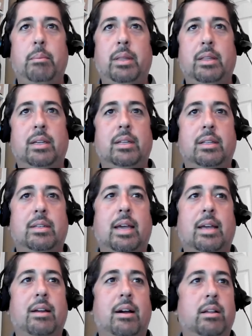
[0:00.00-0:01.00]
and the
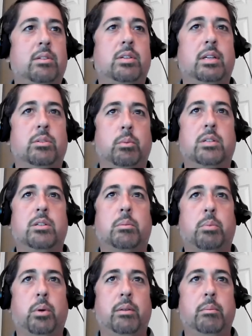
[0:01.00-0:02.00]
technology has reached a
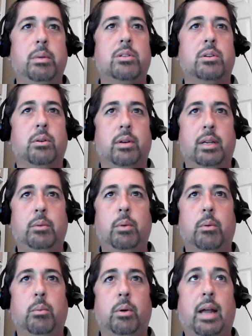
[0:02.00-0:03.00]
point of maturity
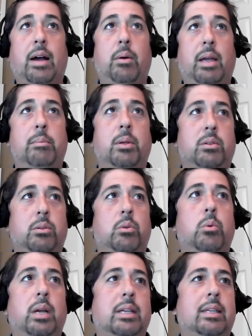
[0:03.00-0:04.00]
where we're now able to
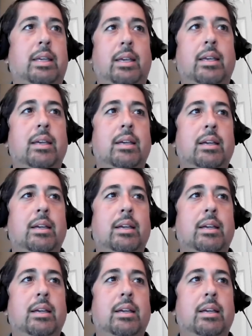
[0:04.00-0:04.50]
quickly